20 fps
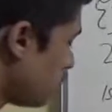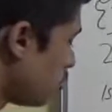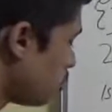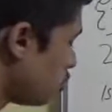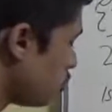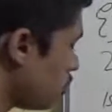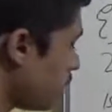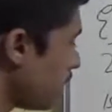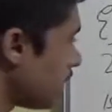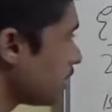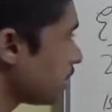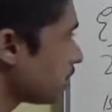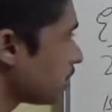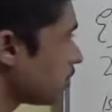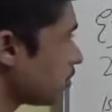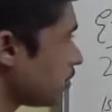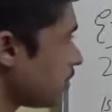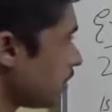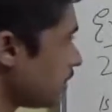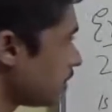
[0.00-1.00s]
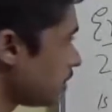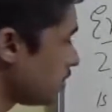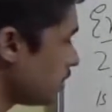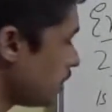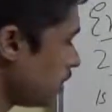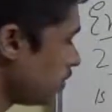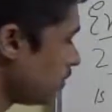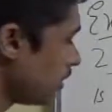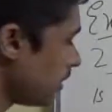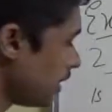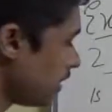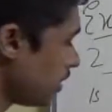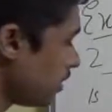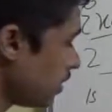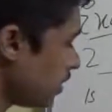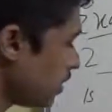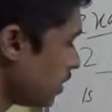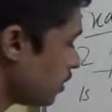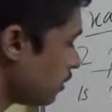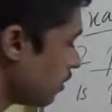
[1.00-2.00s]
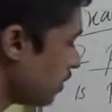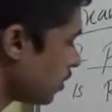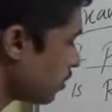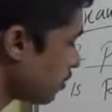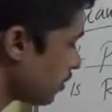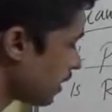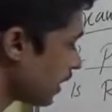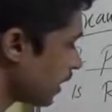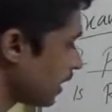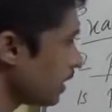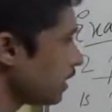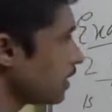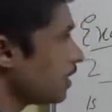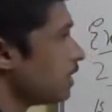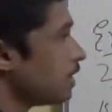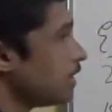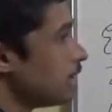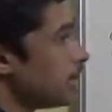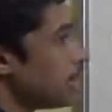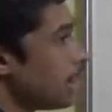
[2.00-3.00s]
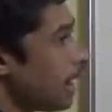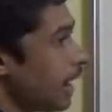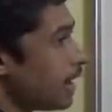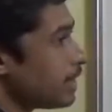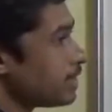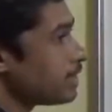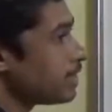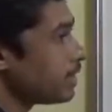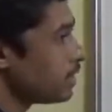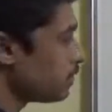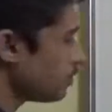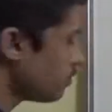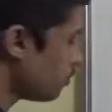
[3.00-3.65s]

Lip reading: 2x plus 3y equal to 9 and then